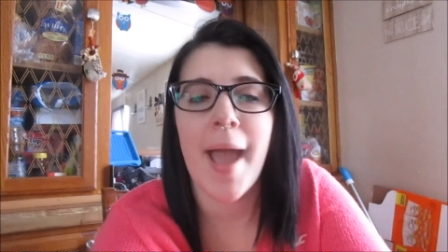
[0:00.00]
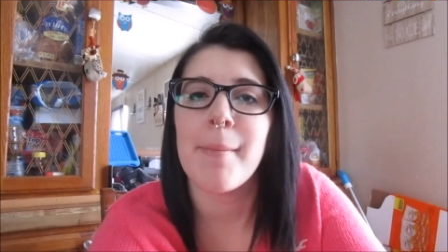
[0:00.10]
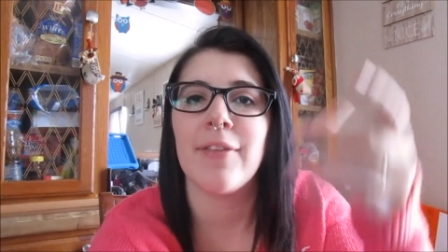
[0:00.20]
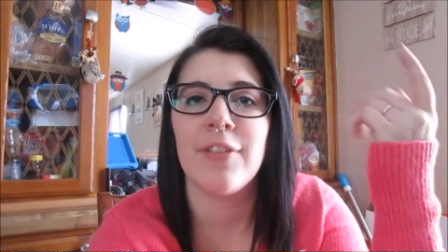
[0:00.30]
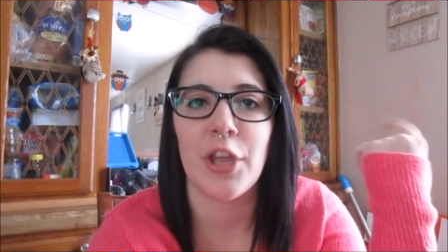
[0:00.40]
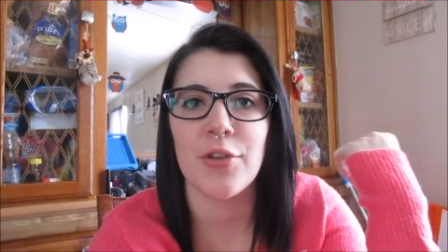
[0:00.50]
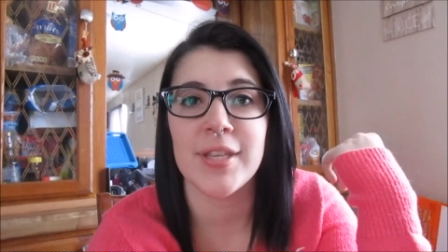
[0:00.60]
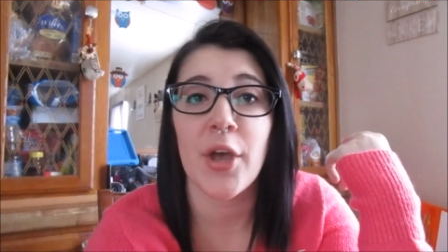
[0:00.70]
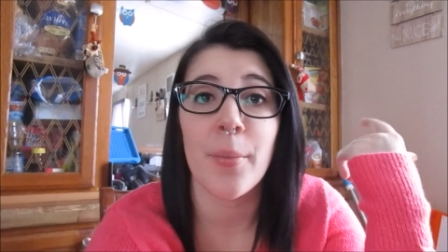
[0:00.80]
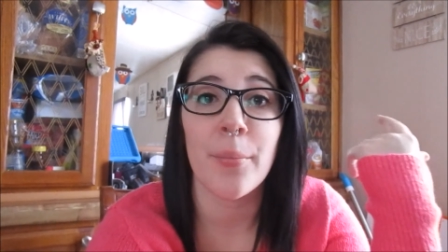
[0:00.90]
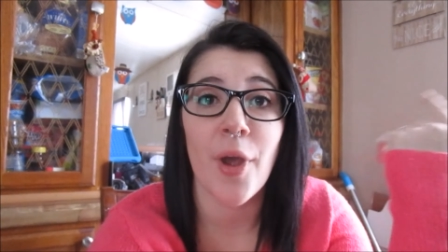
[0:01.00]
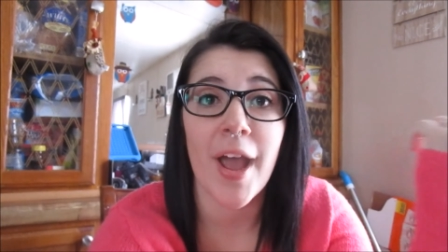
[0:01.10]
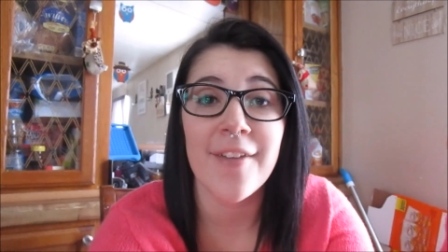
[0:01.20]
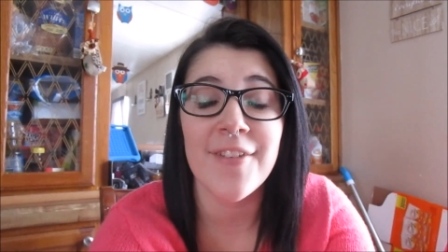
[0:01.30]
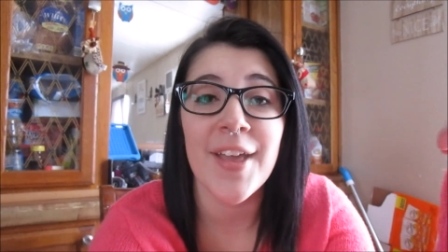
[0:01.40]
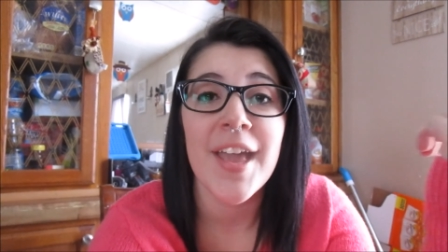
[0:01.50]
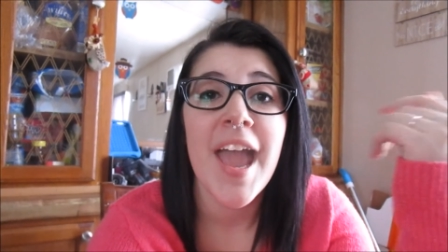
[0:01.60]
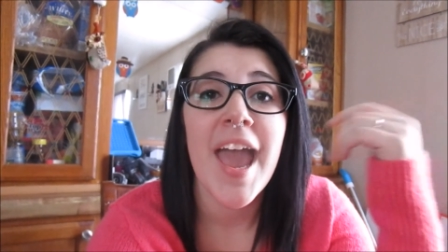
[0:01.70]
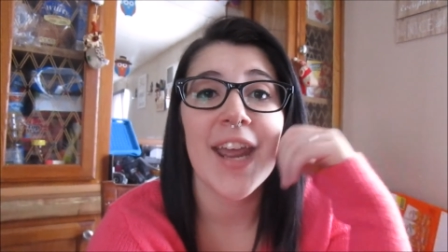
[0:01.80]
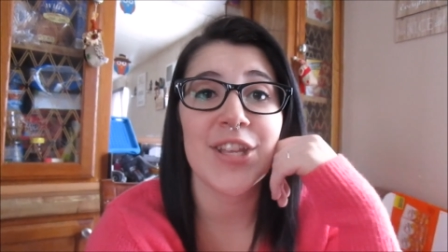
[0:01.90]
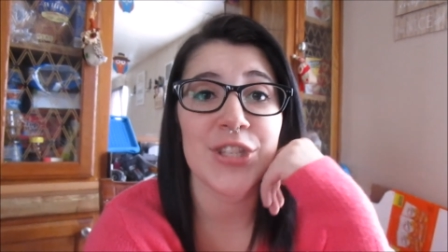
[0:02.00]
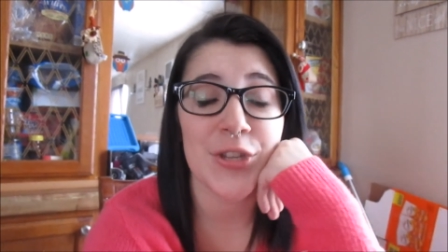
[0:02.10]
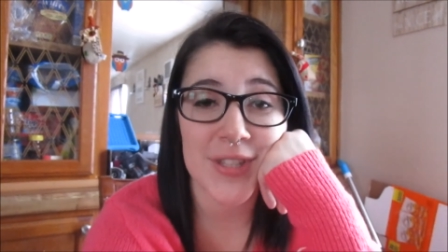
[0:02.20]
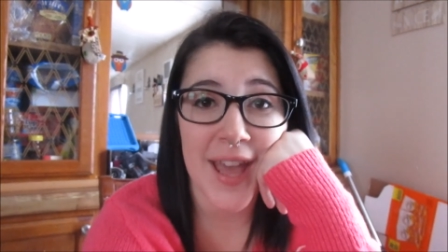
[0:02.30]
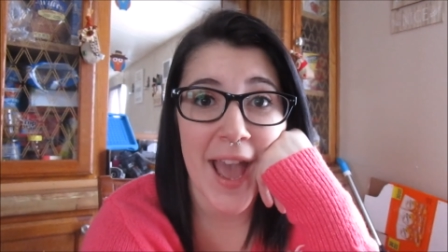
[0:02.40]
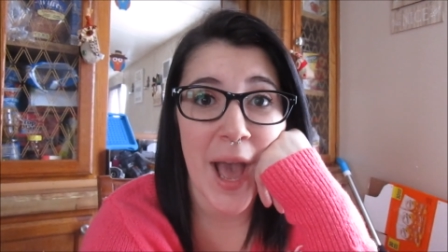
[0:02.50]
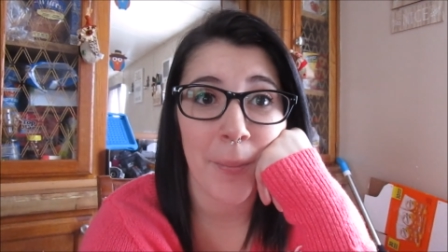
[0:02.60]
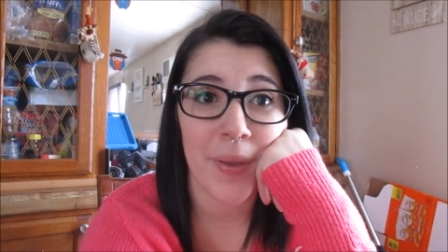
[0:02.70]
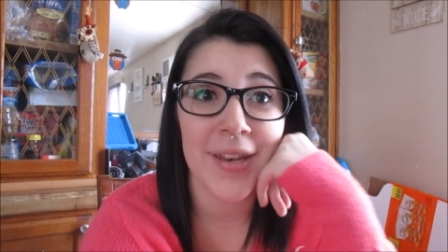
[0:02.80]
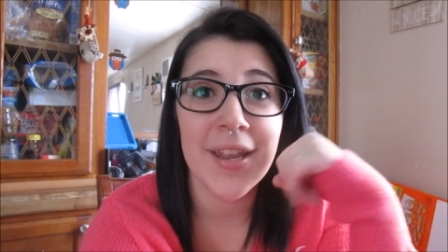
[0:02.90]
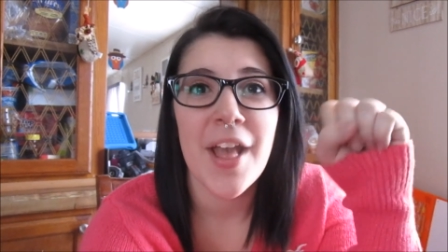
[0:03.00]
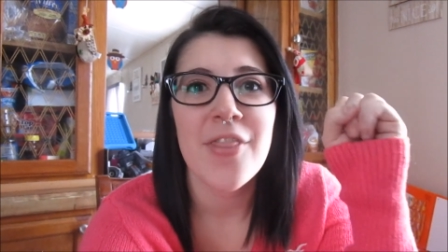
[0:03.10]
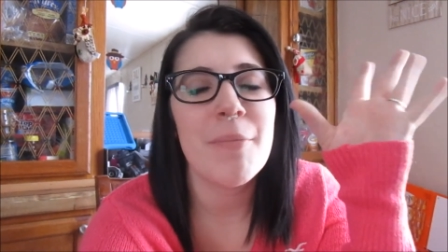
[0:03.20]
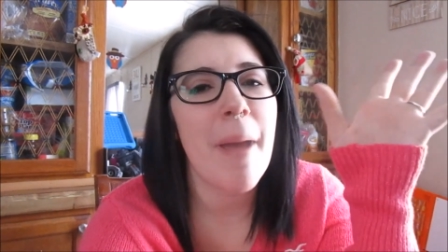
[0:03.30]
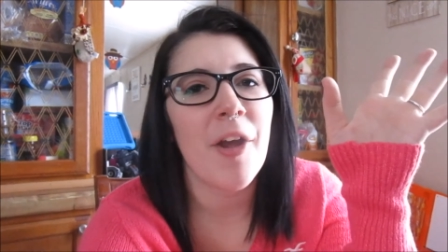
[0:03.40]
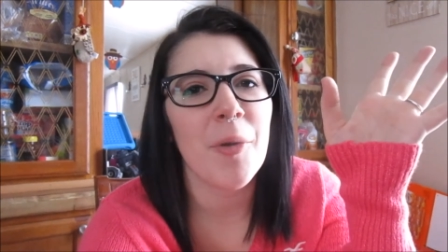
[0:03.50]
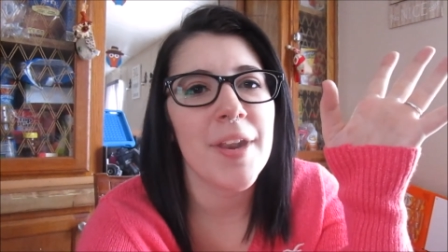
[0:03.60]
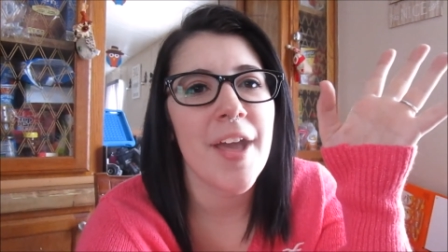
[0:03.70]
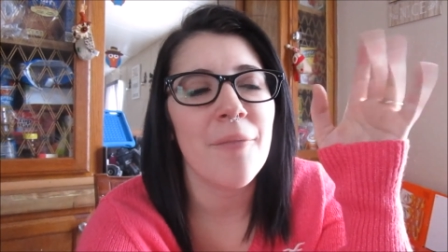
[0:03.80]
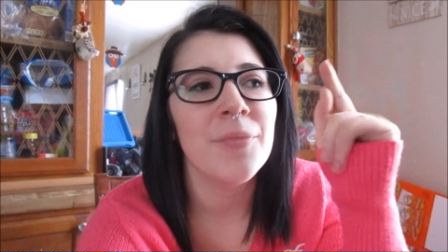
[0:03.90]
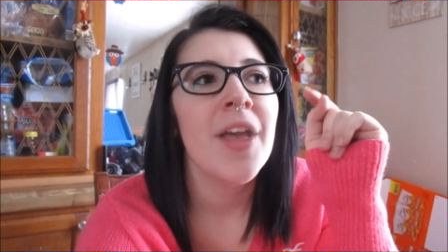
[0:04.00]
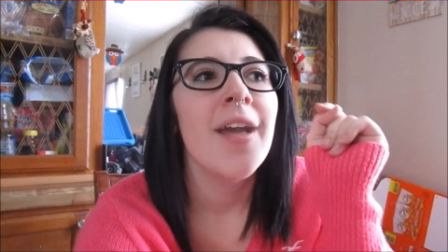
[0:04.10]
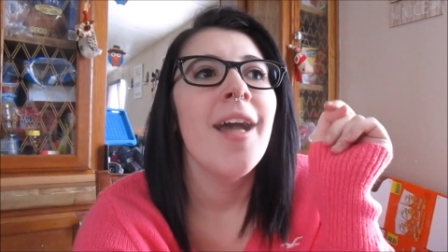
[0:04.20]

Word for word: I had my video set on private and as soon as that happened, the power went out.